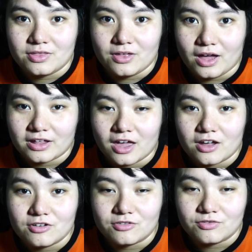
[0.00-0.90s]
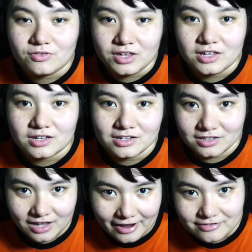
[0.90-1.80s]
that kind of
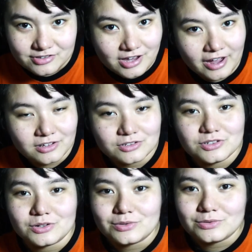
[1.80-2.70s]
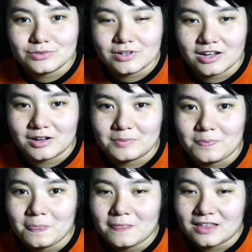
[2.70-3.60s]
vegan lifestyle. So
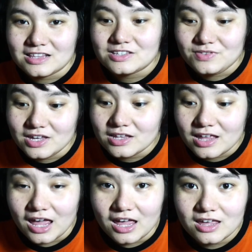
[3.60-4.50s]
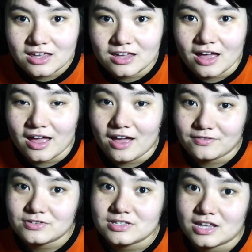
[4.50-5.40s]
this vegan cake, I
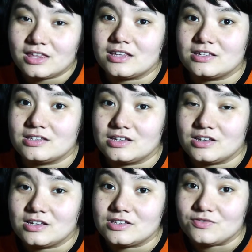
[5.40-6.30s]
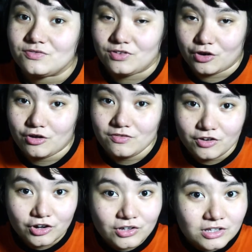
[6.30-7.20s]
have to say, this is very,
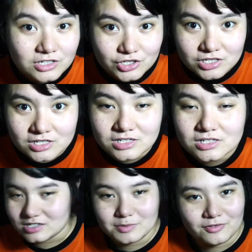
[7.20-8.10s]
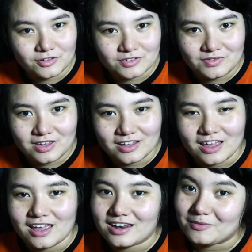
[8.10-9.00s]
very delicious. This is my first vegan
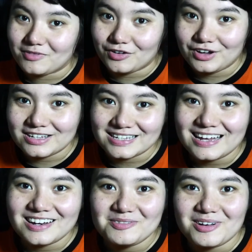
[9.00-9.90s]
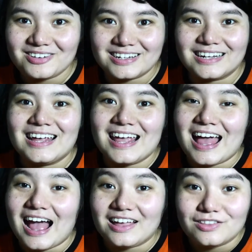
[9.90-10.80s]
cake and I'm very excited about it.
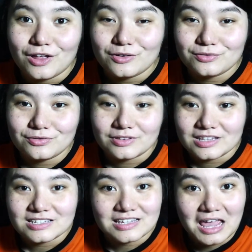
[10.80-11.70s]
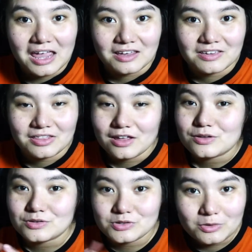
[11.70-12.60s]
I love this cake. Thank
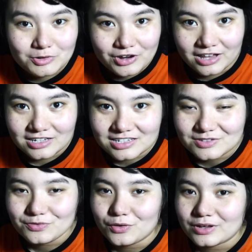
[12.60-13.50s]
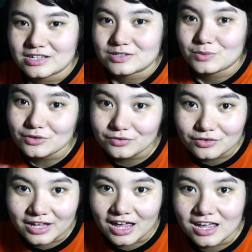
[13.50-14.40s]
you so much, Alex, for this
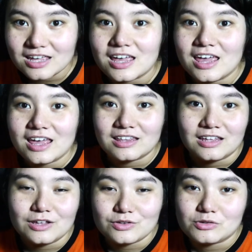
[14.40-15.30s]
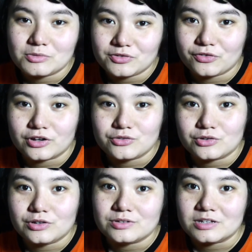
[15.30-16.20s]
wonderful cake. Thank you so much for
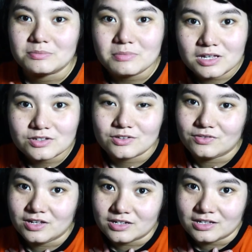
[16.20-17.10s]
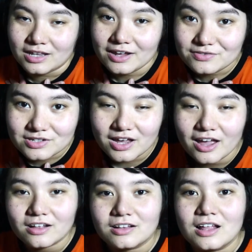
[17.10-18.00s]
introducing me to the vegan
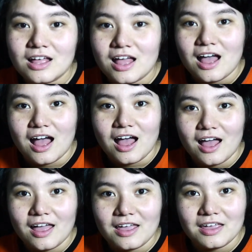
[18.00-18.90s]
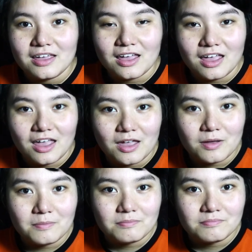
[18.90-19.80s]
lifestyle. I
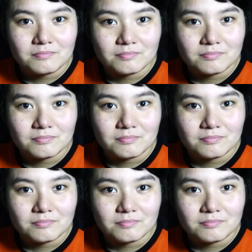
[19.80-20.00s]
am